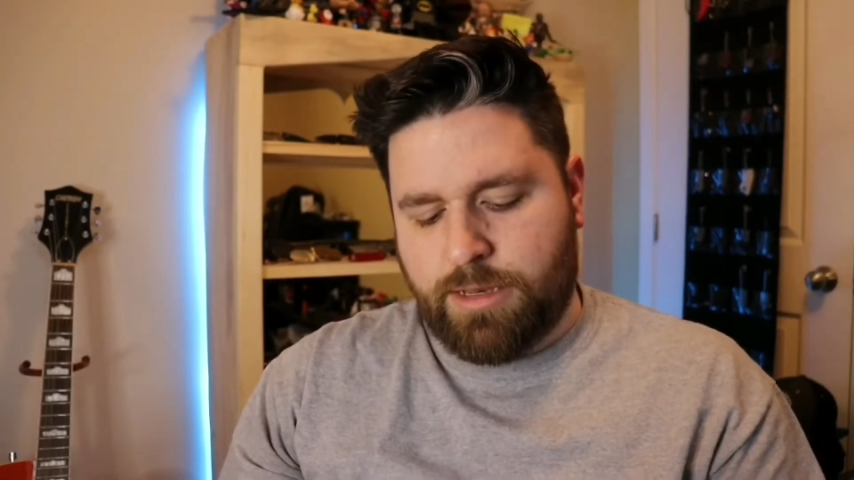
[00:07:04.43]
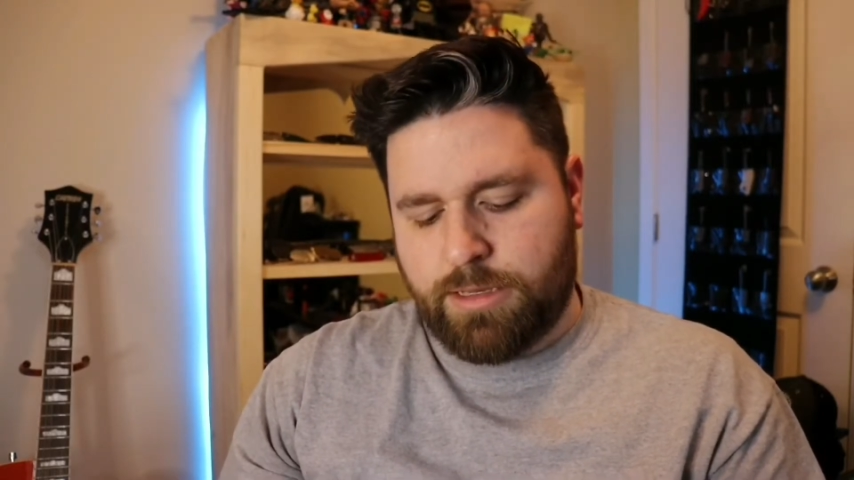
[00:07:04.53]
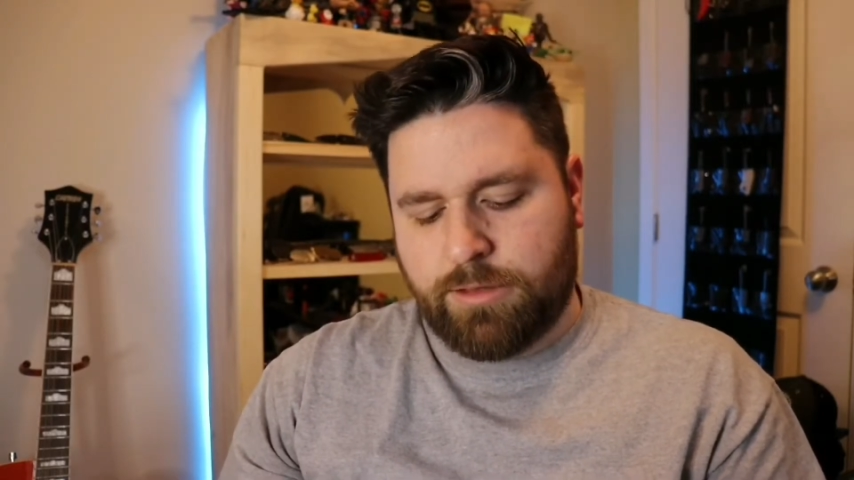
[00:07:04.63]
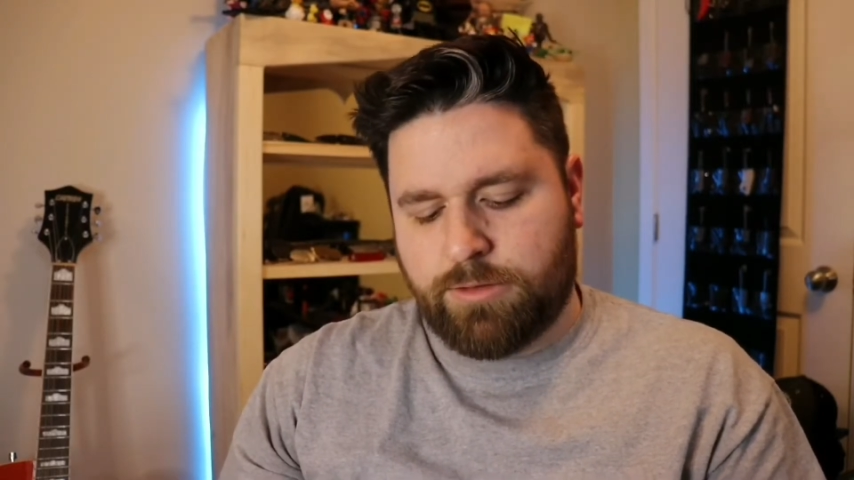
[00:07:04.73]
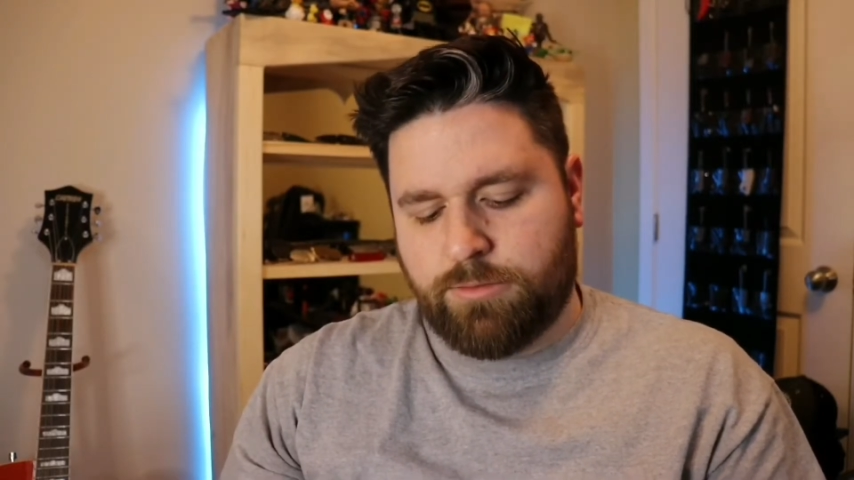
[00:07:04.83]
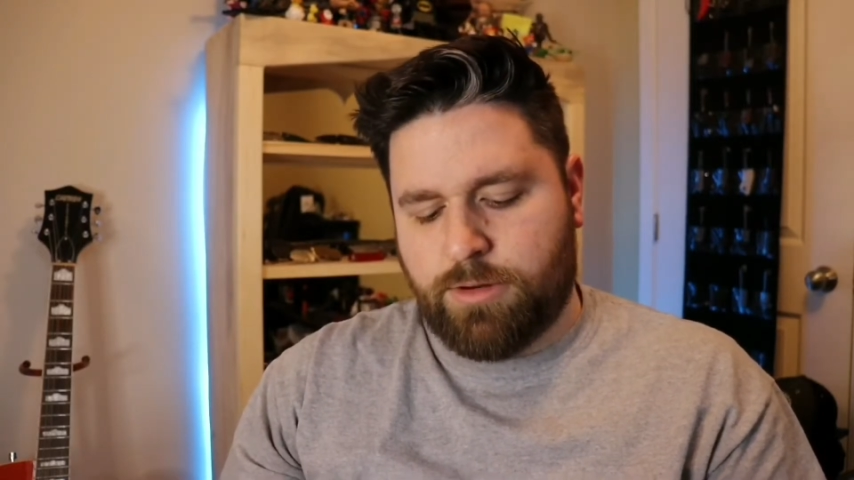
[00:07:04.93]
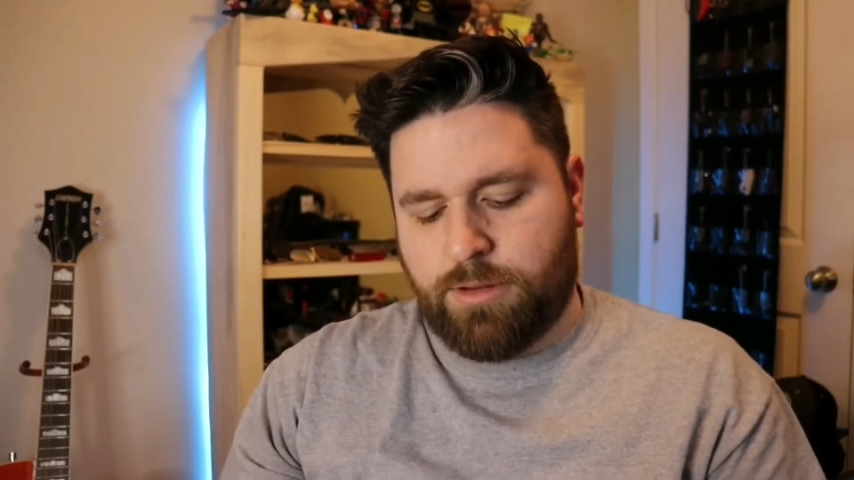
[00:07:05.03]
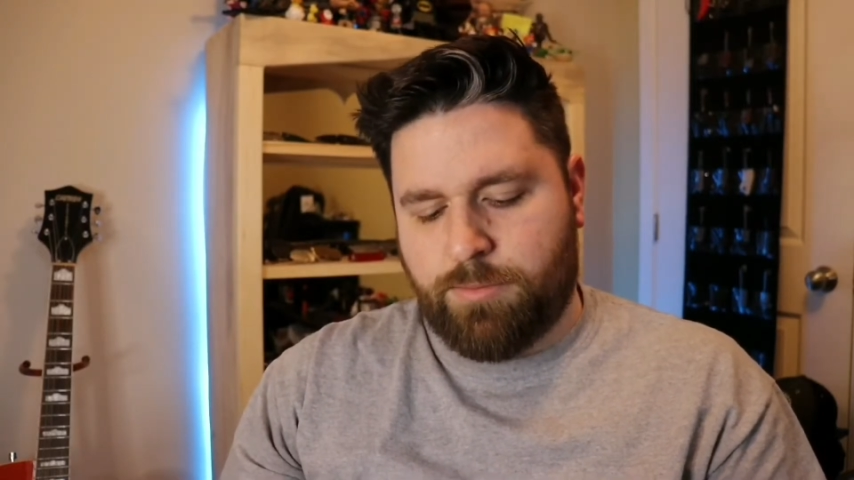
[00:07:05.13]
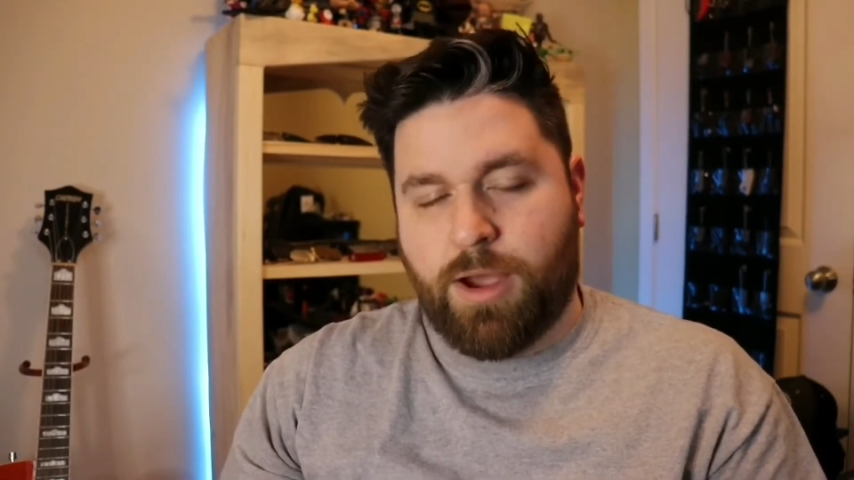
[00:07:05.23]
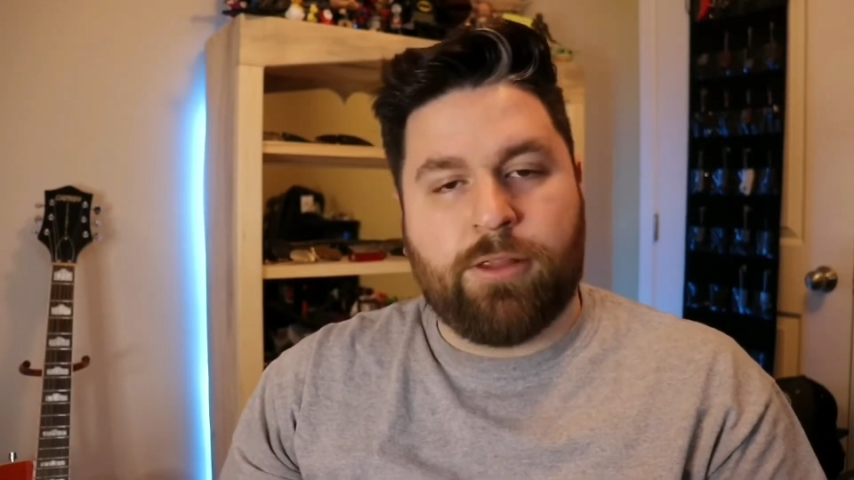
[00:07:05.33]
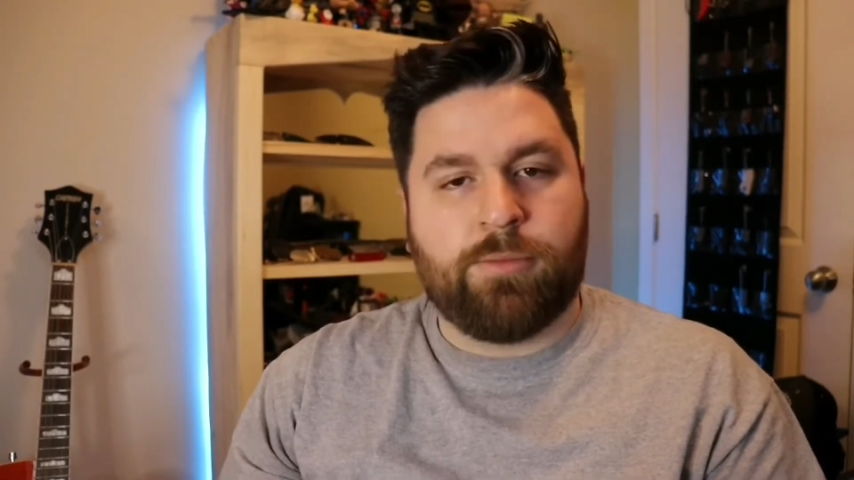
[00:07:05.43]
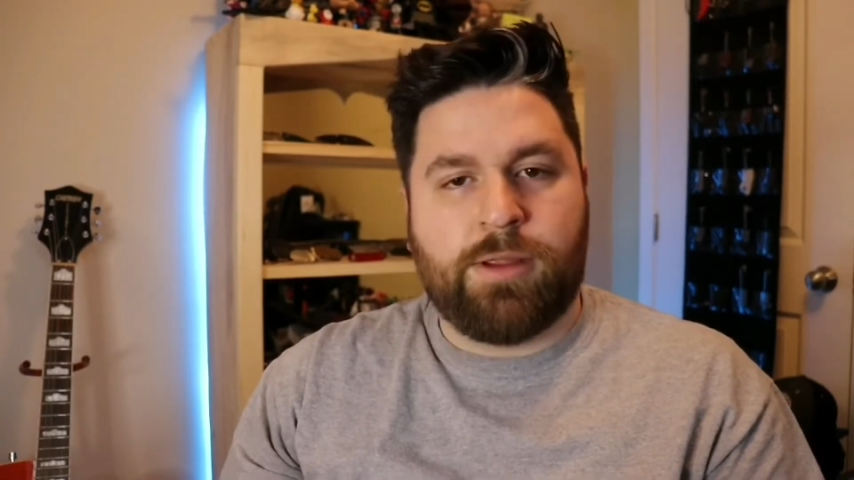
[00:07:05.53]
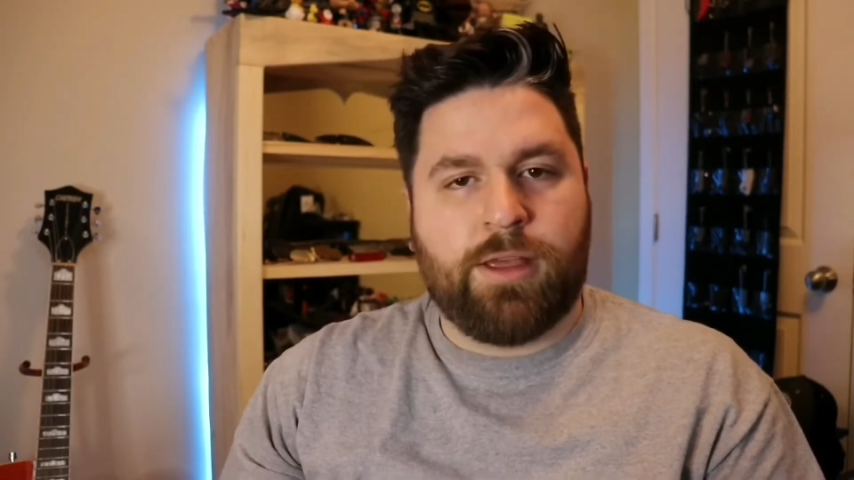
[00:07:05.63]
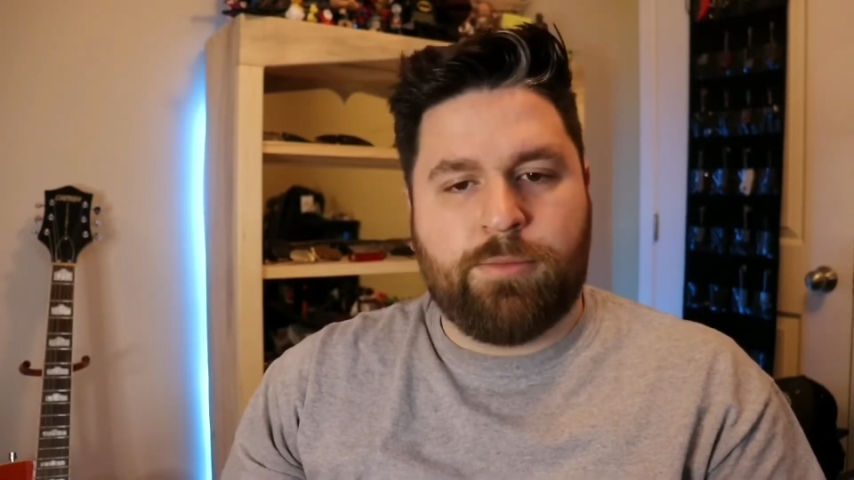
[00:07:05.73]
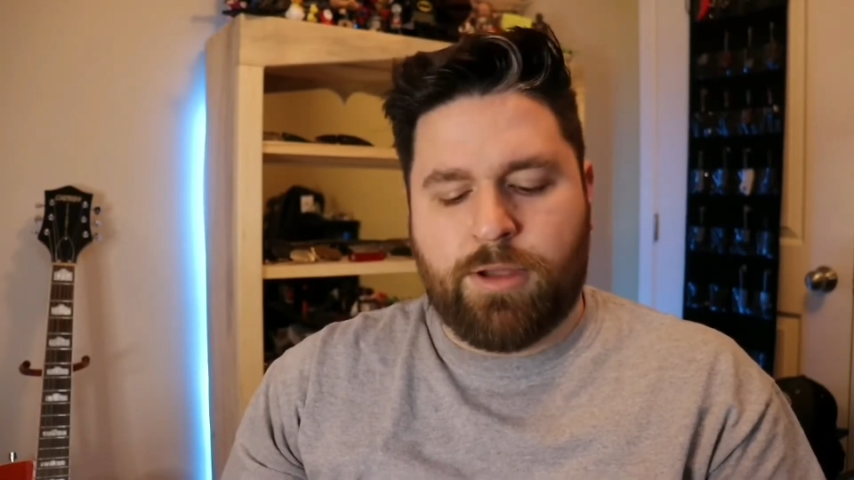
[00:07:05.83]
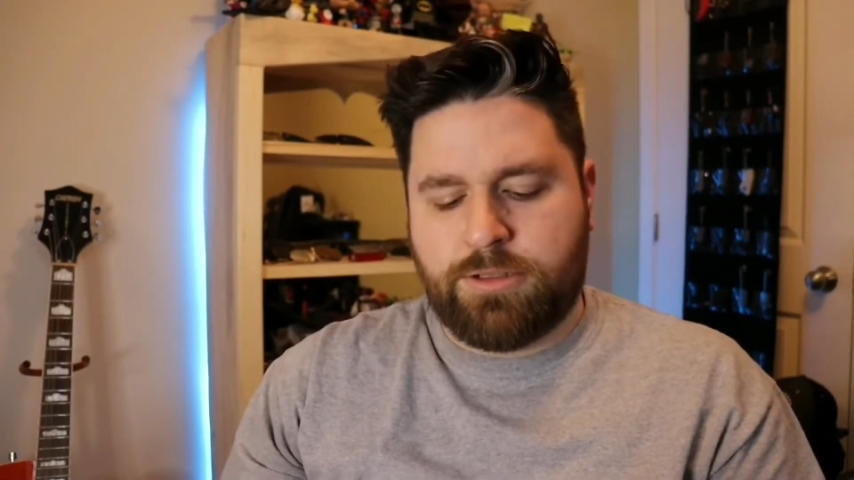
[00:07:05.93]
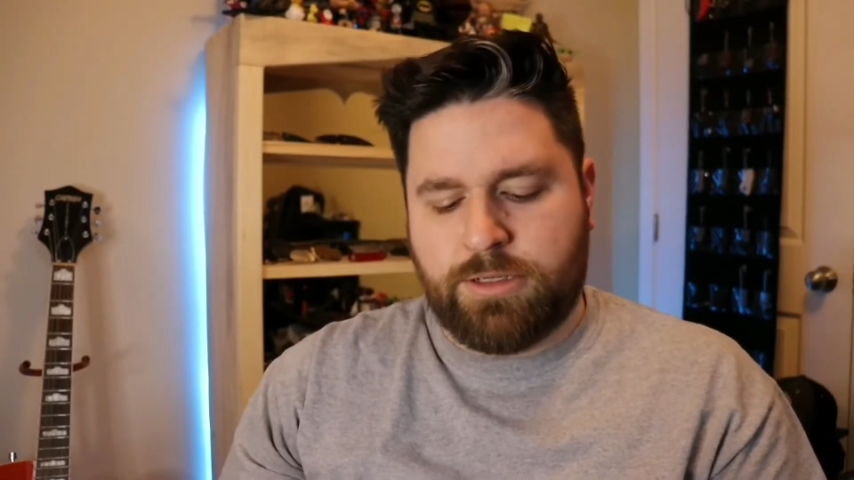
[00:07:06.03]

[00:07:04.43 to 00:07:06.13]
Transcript: doesn't really bother me that much.